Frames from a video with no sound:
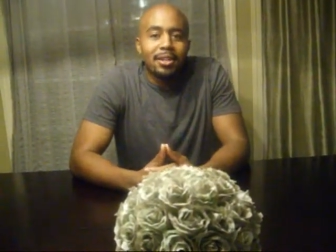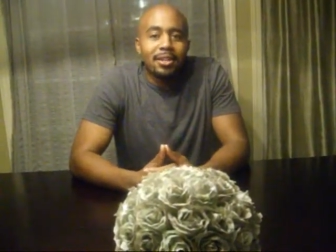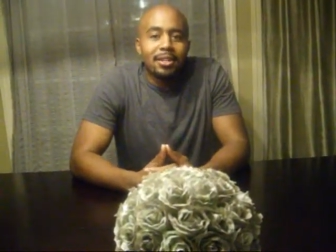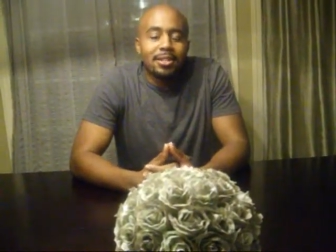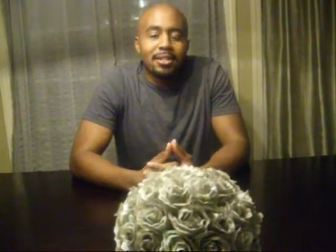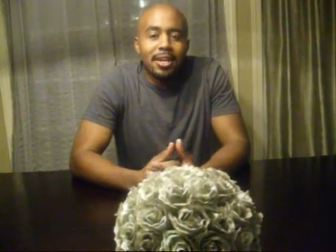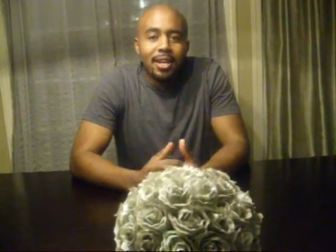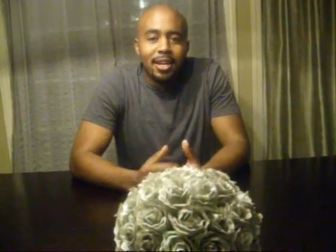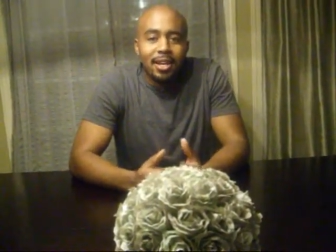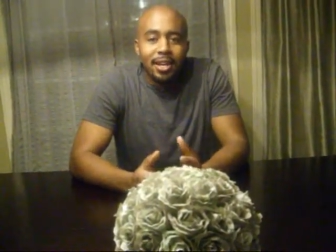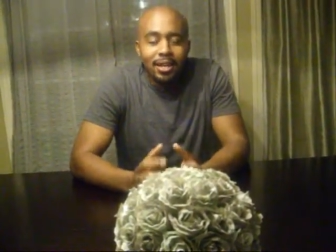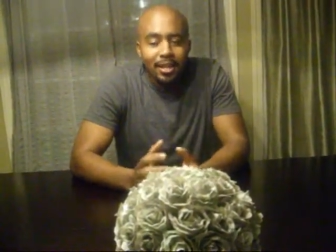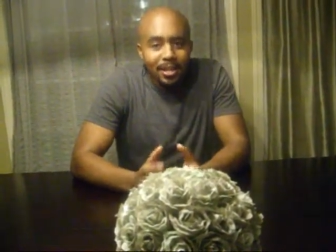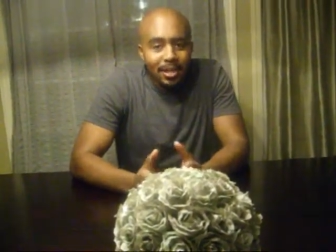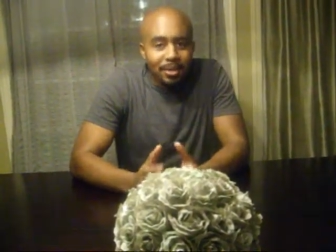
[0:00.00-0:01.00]
Okay. It's not
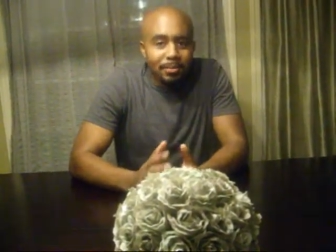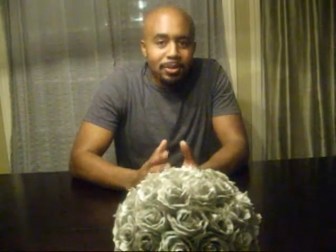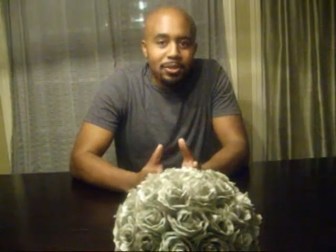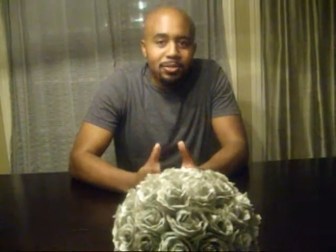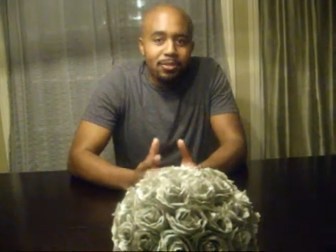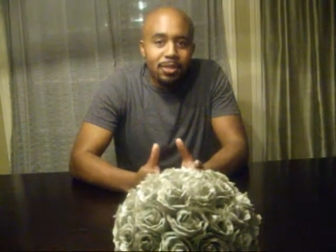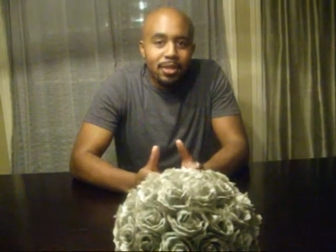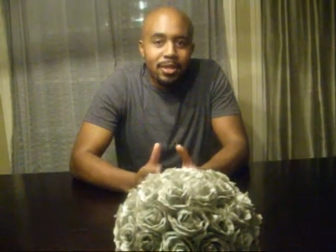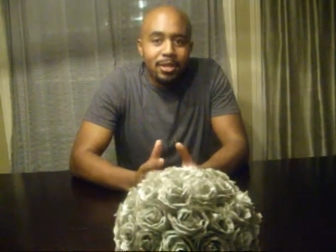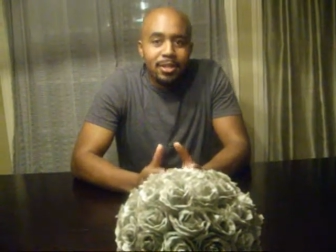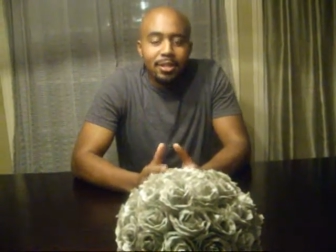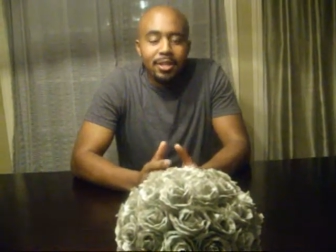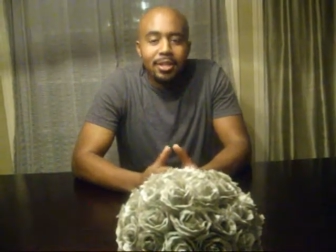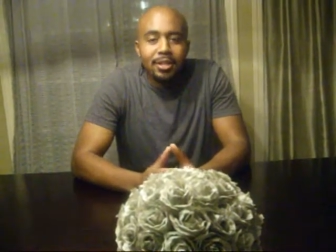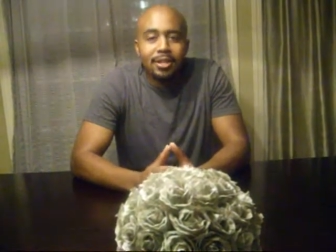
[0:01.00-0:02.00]
like an in
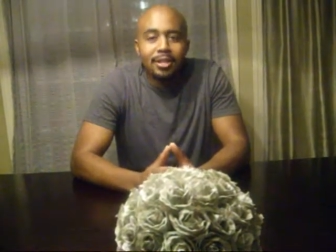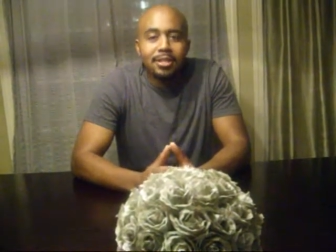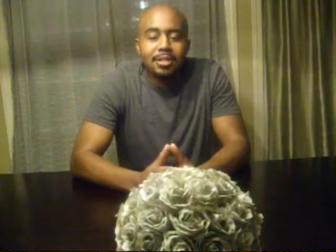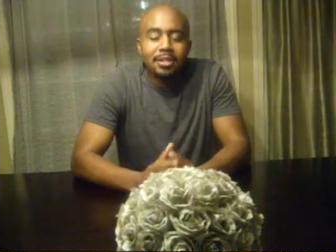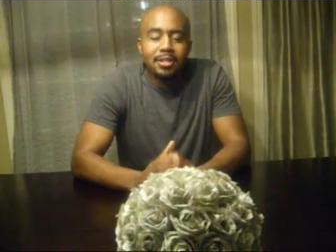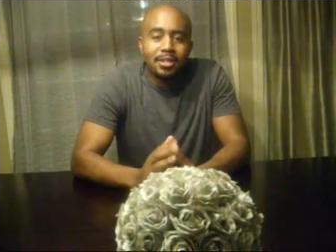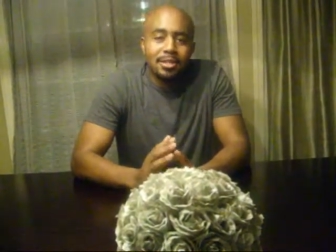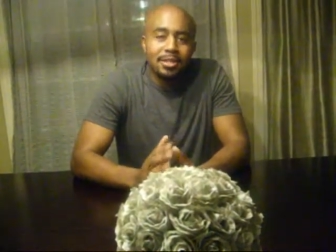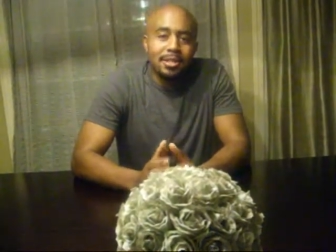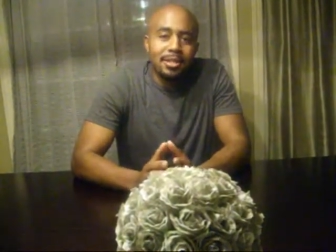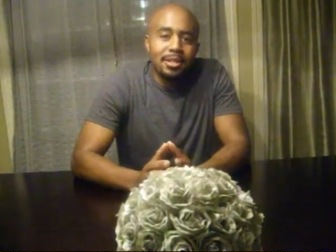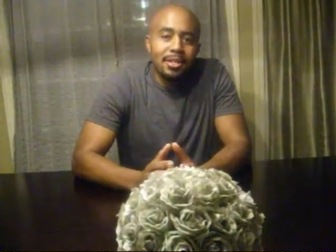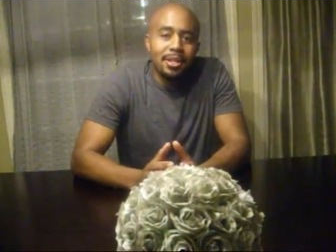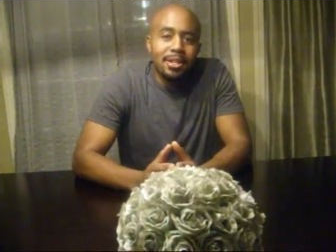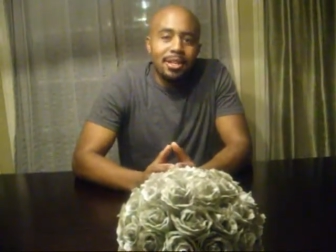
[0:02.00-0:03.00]
between thing.
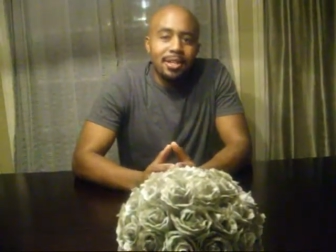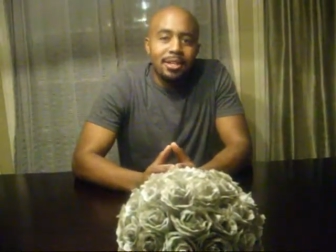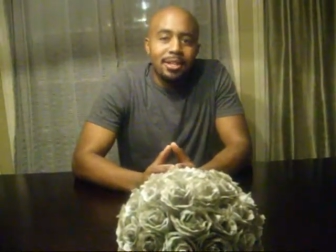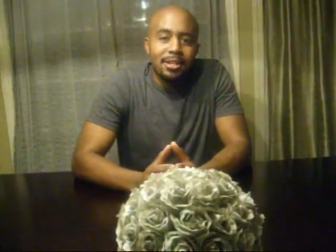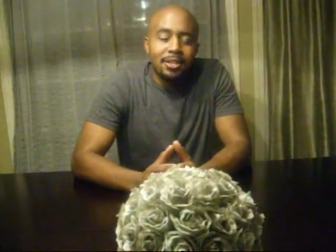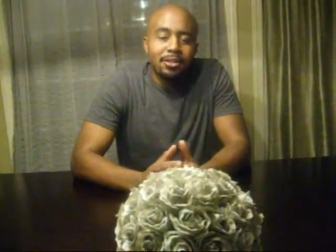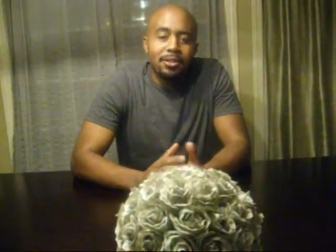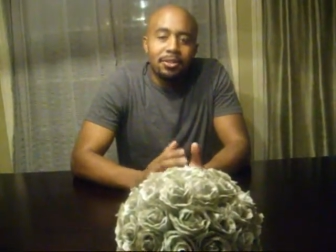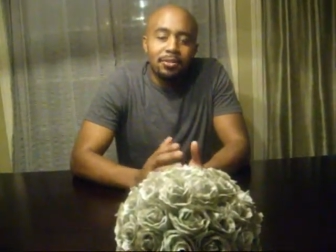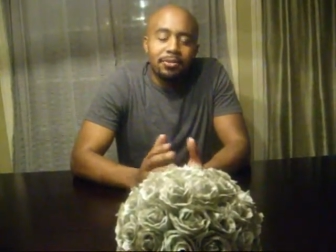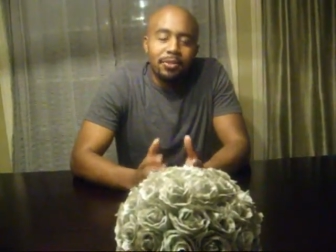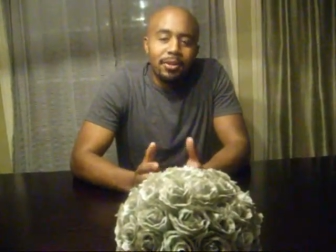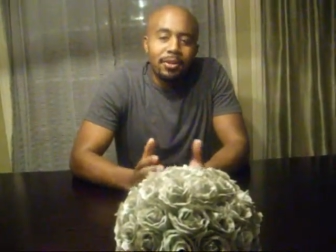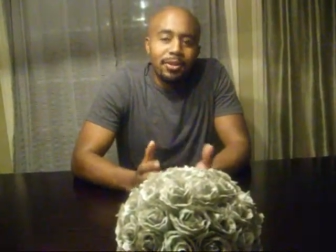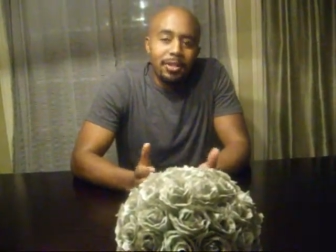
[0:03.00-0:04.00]
you, you
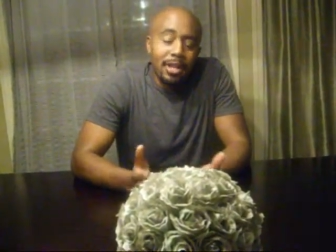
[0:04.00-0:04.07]
feel.